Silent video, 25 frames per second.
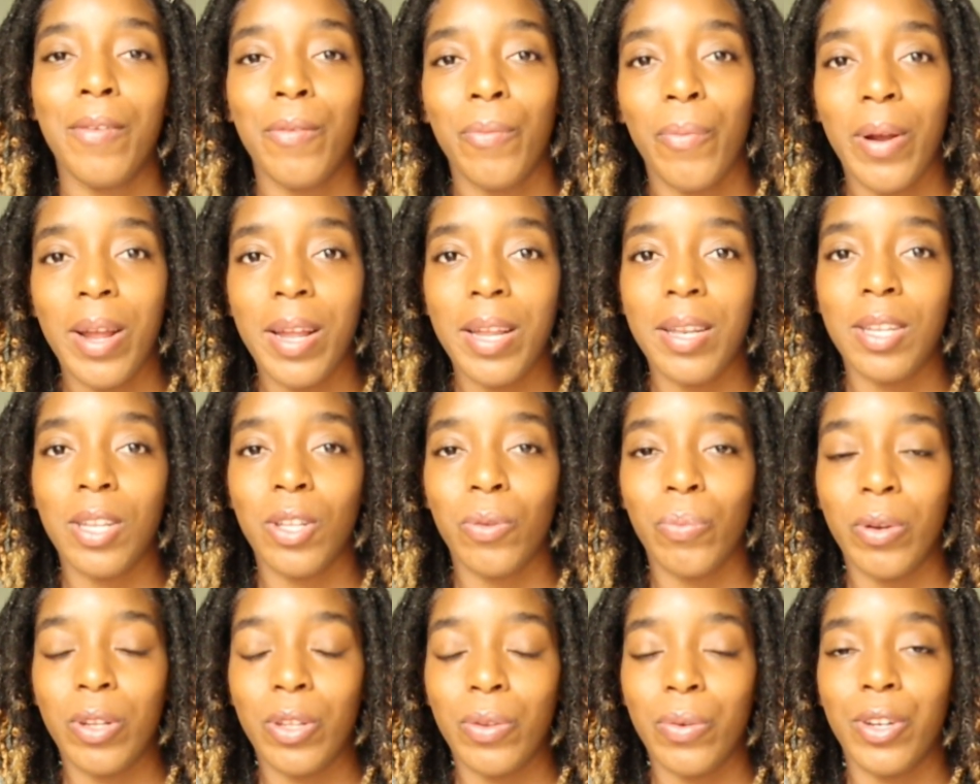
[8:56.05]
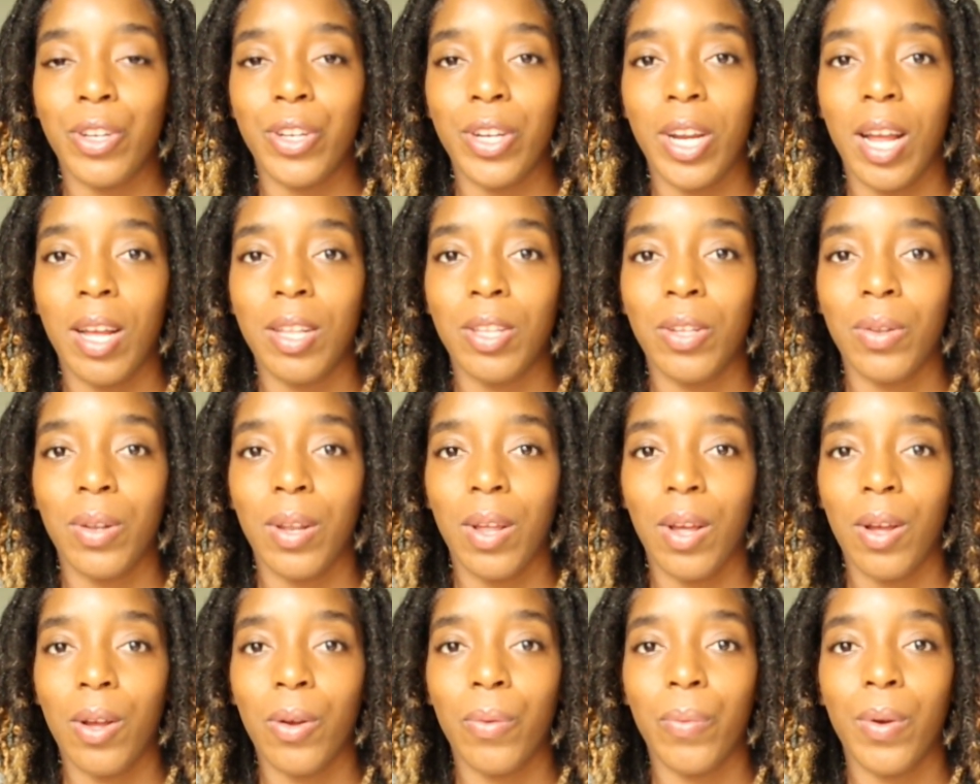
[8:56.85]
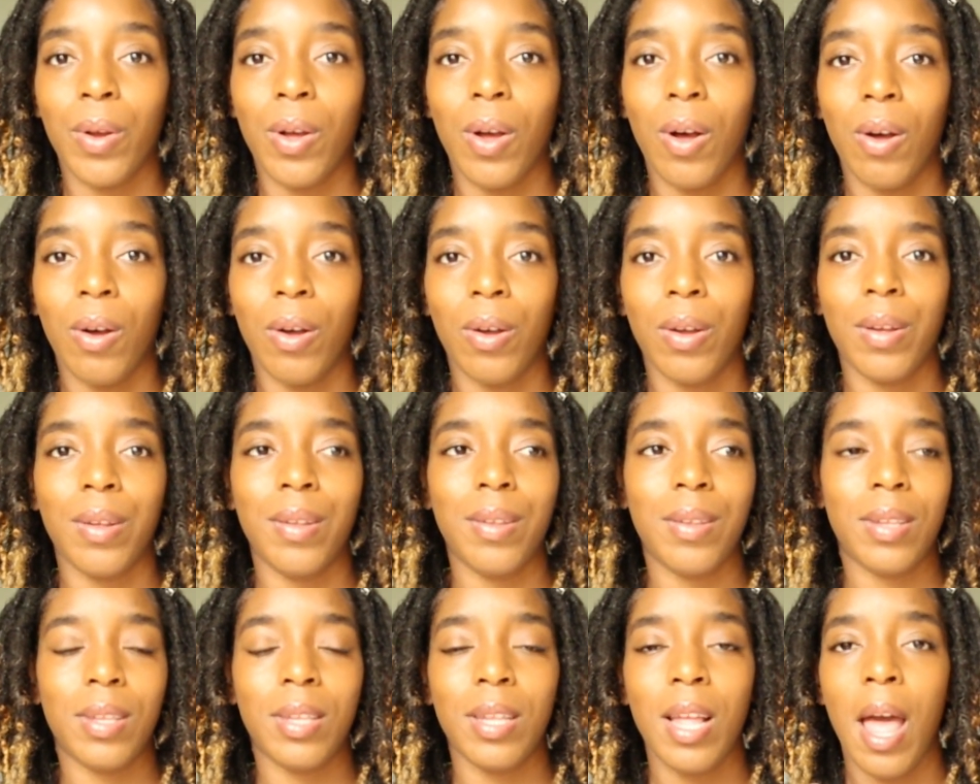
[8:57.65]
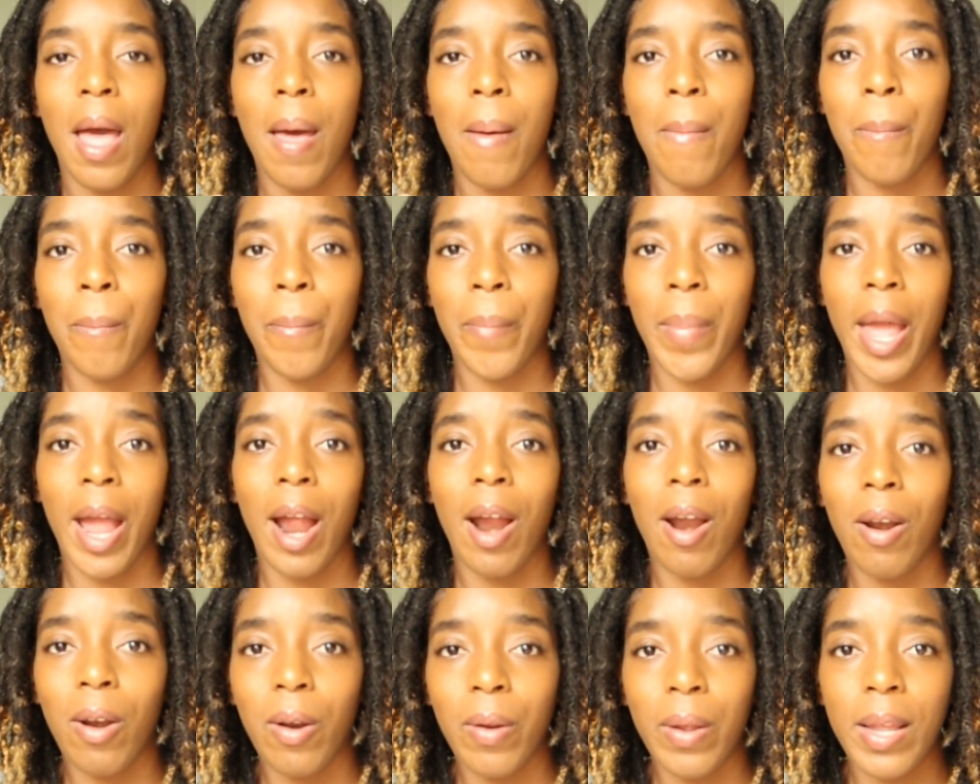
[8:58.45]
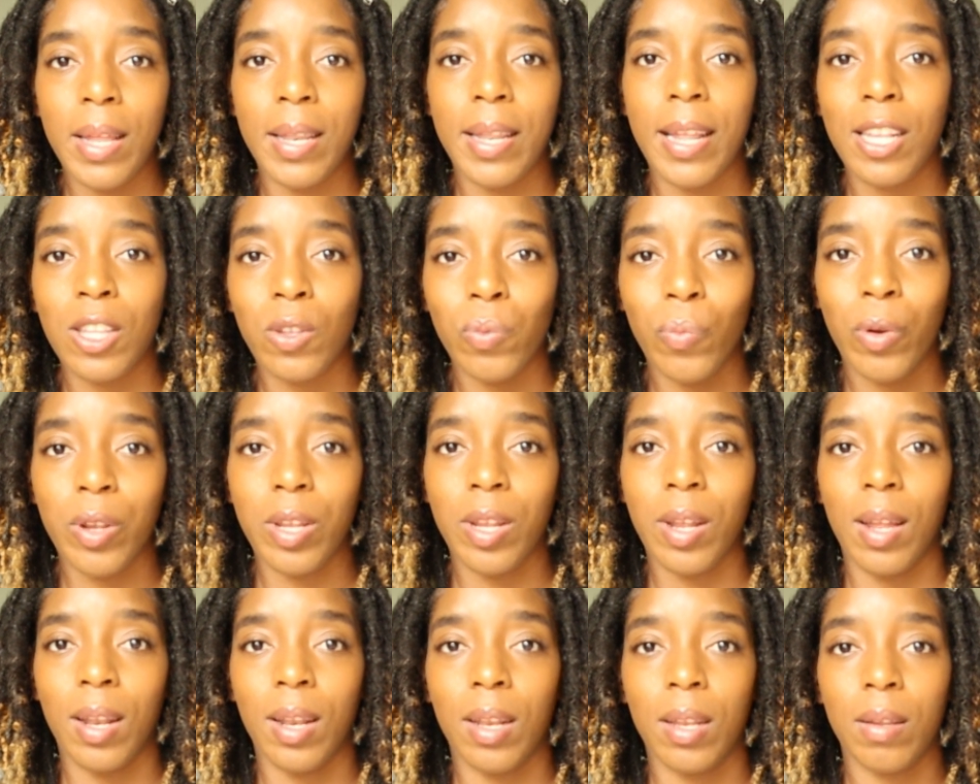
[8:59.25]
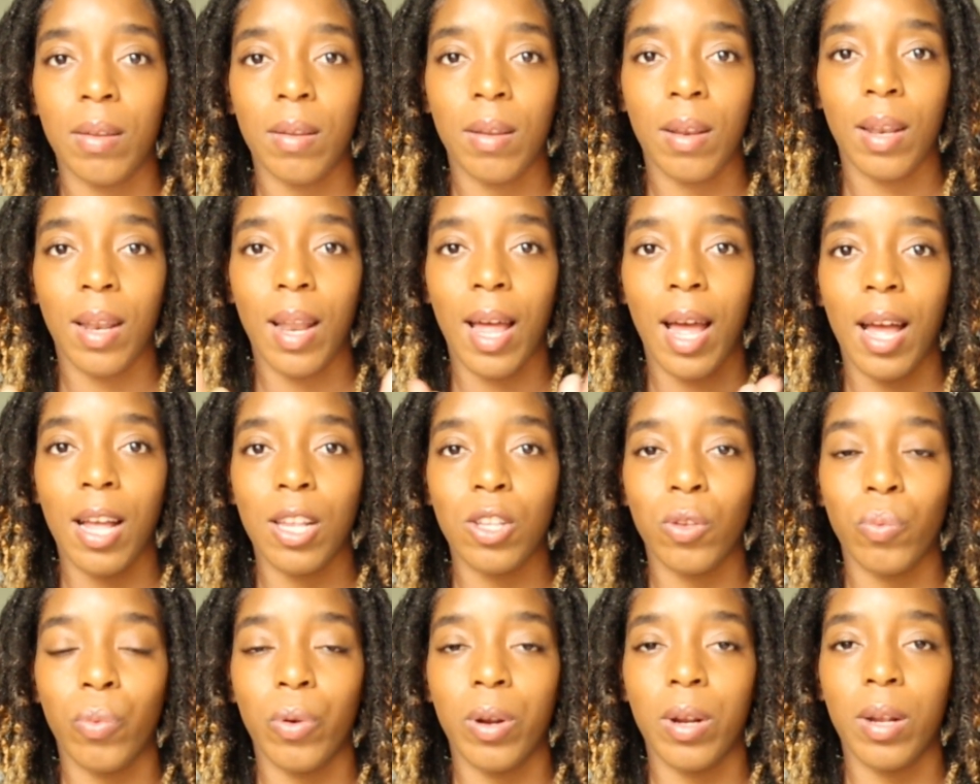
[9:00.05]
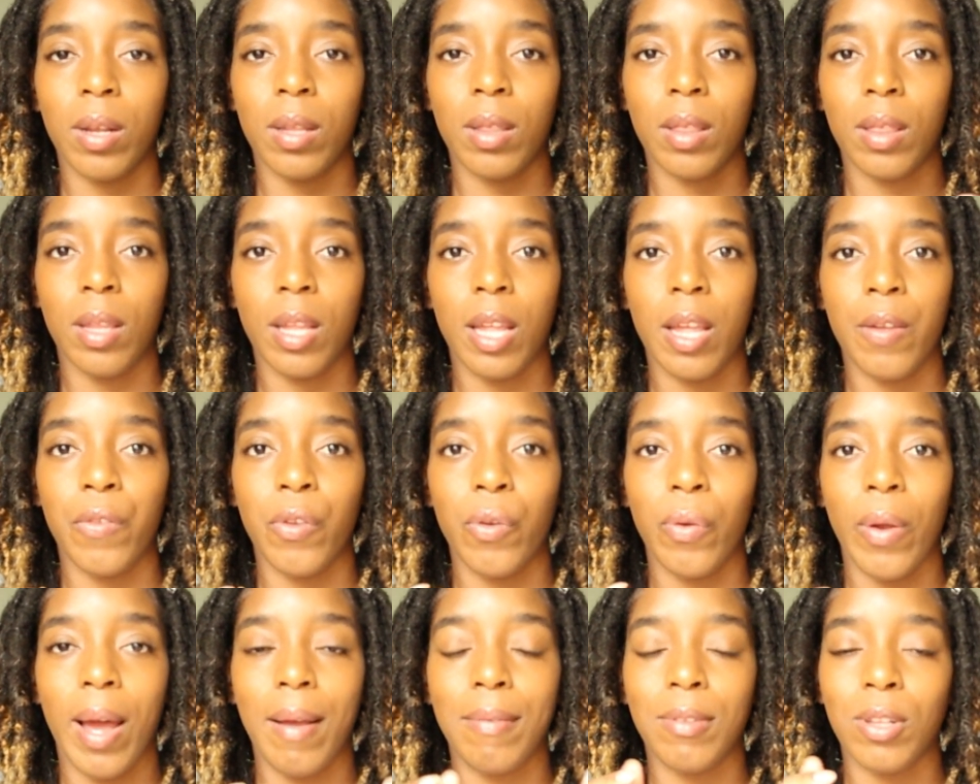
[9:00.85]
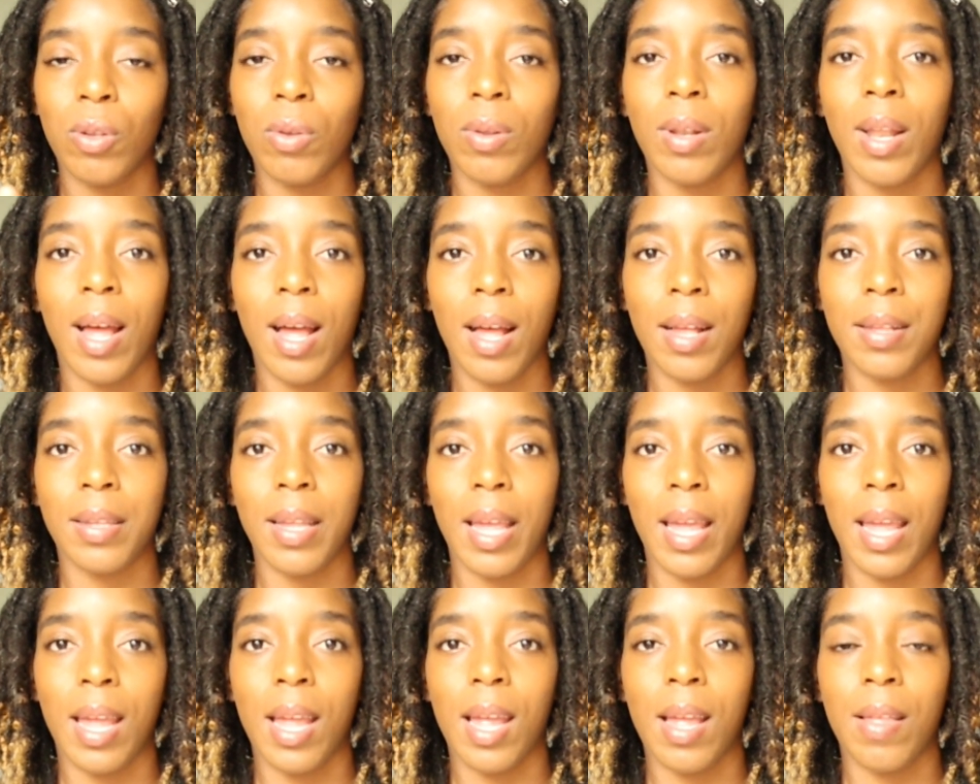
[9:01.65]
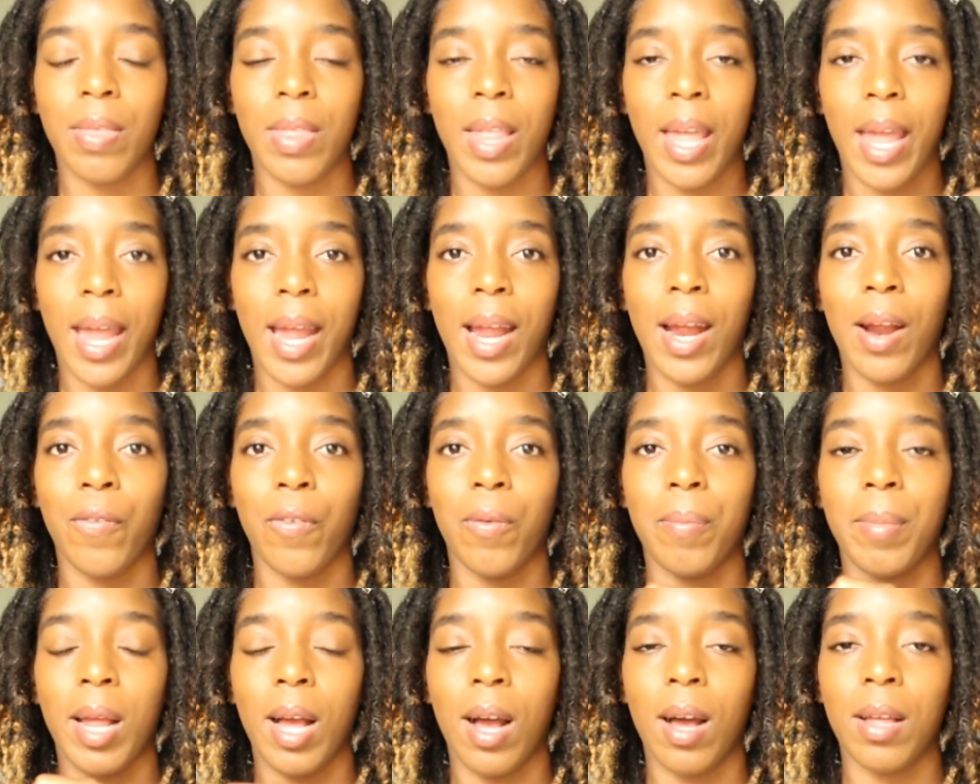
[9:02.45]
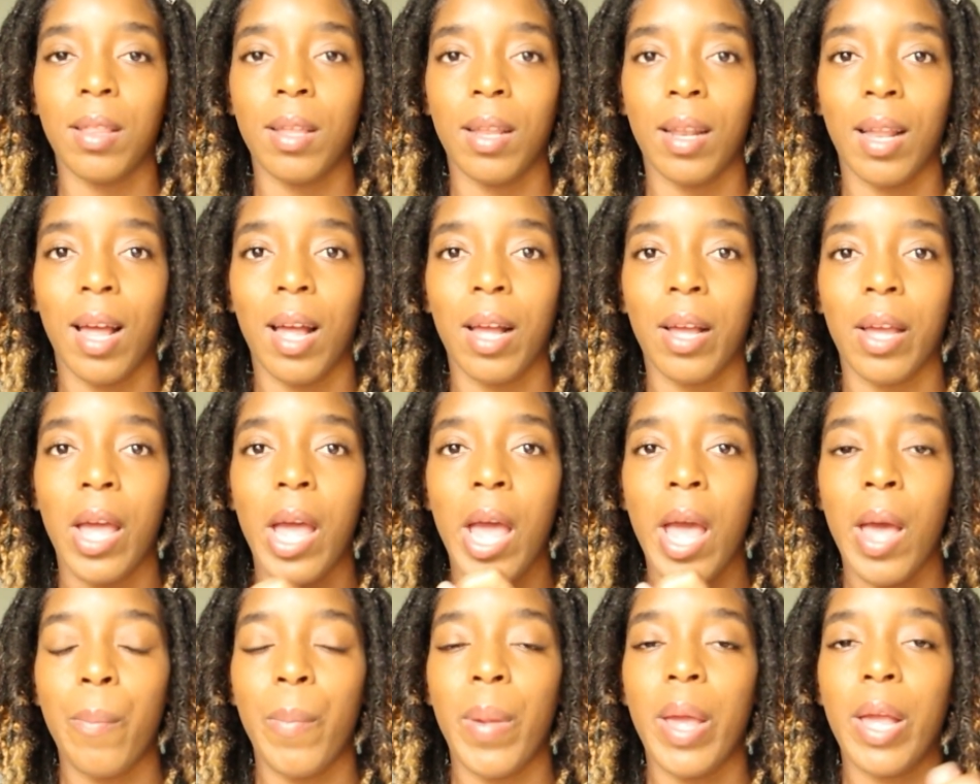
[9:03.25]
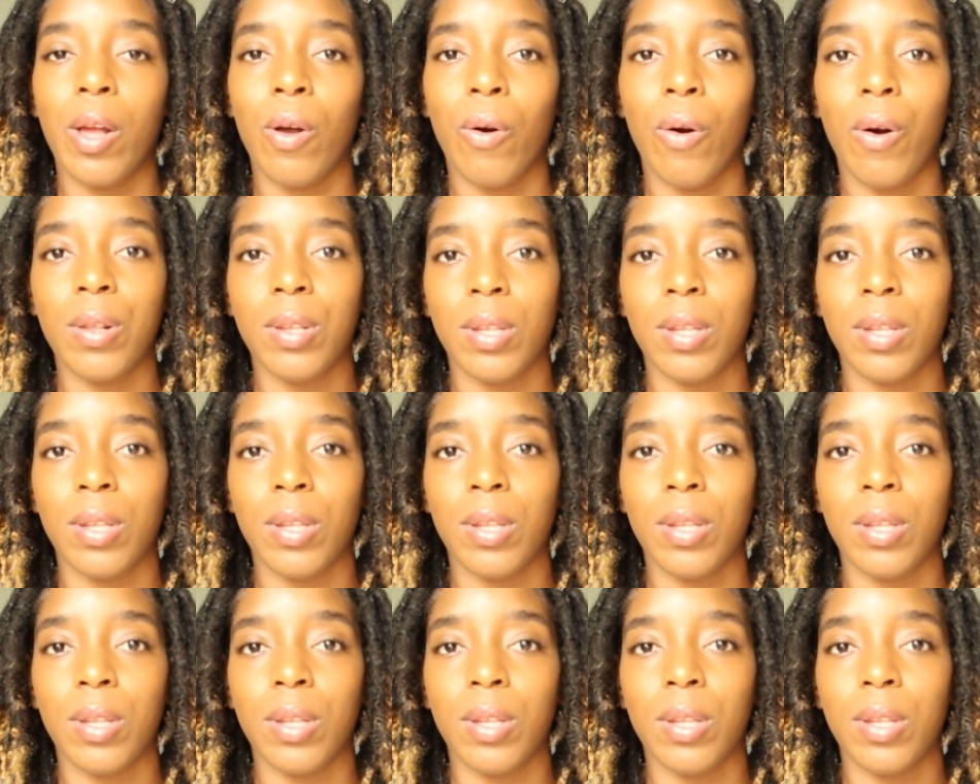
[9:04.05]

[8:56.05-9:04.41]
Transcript: Waiting to retwist your hair too long will cause marrying. That's when your locks, where if you have 2 locks and the hair from the other lock may go